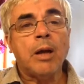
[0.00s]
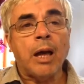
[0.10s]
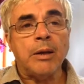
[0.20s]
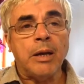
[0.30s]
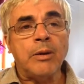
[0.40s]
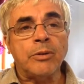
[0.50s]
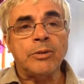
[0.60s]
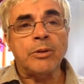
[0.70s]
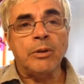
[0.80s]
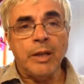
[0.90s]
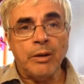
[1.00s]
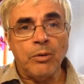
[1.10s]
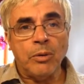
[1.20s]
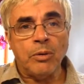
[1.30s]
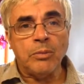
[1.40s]
and here's the
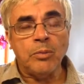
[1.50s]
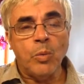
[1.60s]
literal